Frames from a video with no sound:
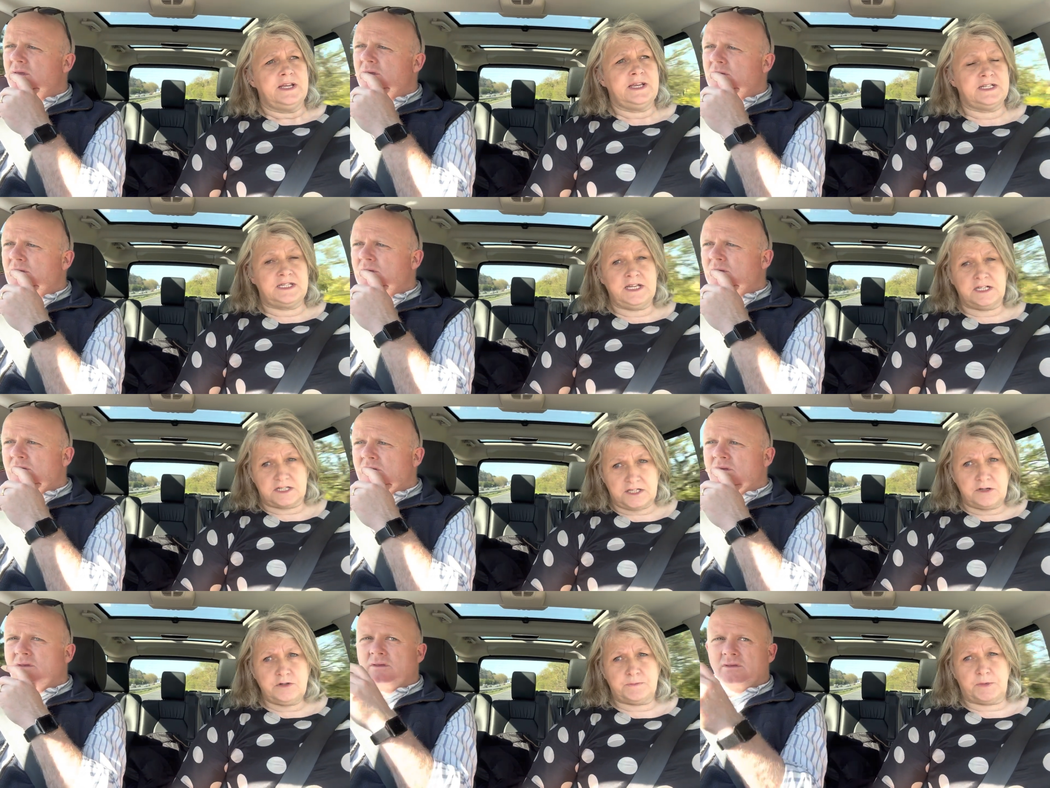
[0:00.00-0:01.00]
Speaker 1: It ticks
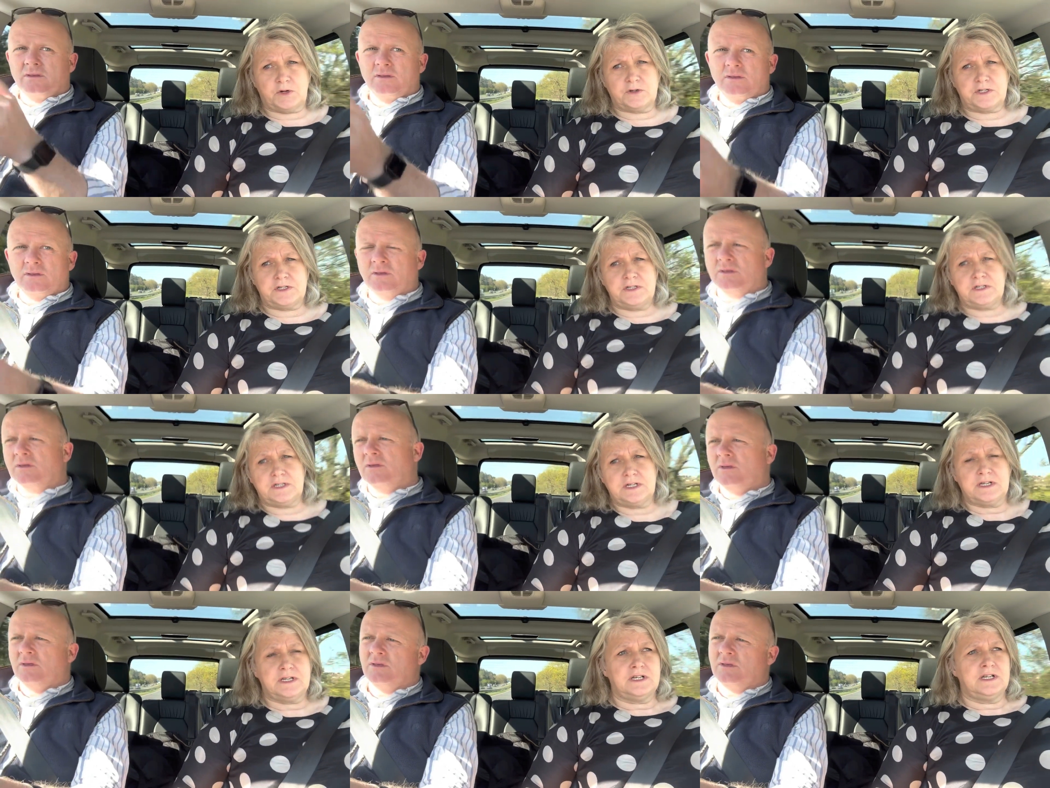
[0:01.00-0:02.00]
those boxes,
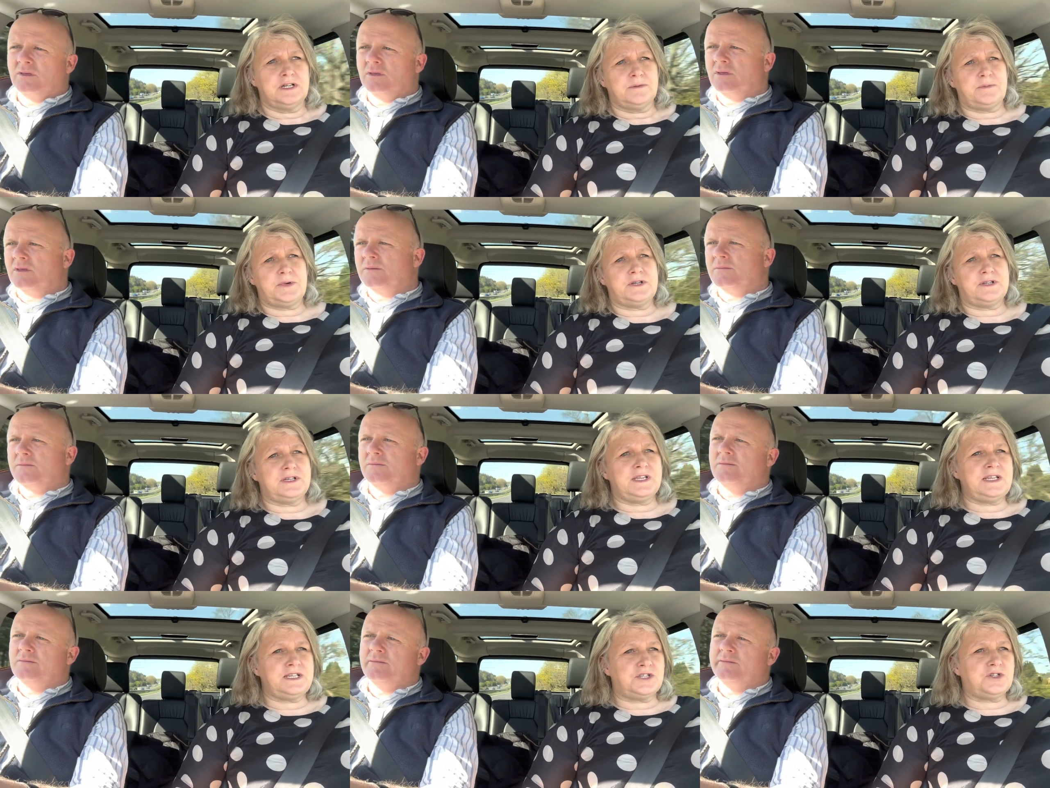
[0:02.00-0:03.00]
but
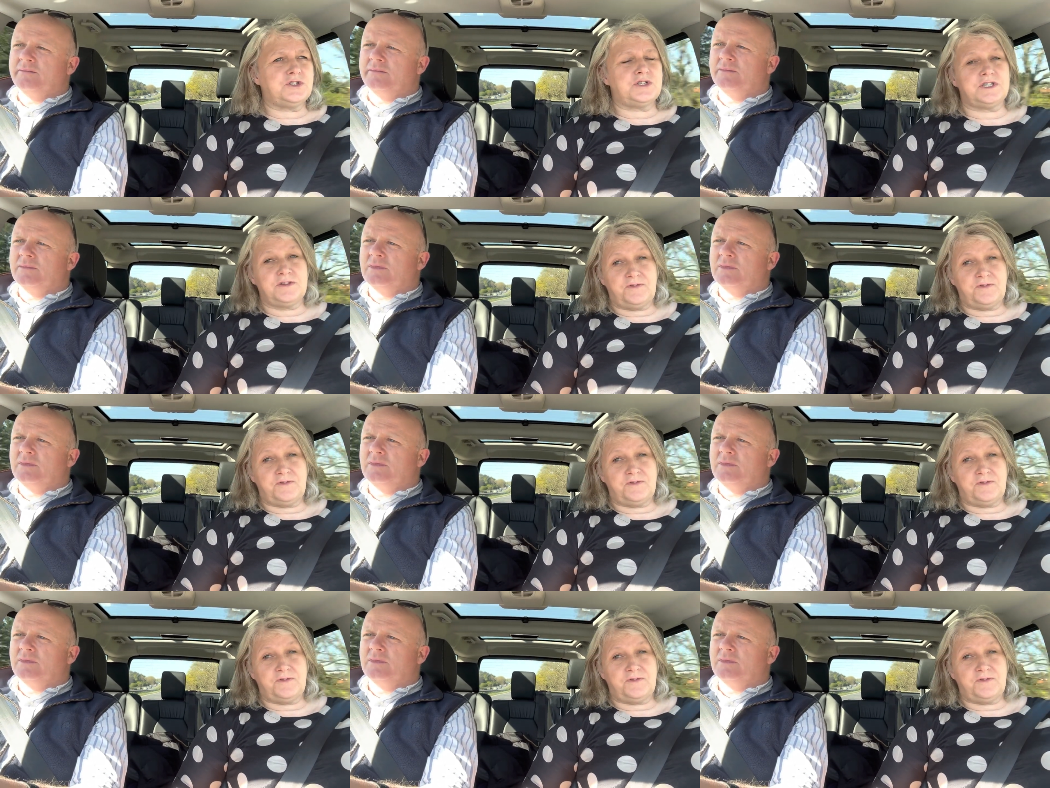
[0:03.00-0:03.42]
it's just the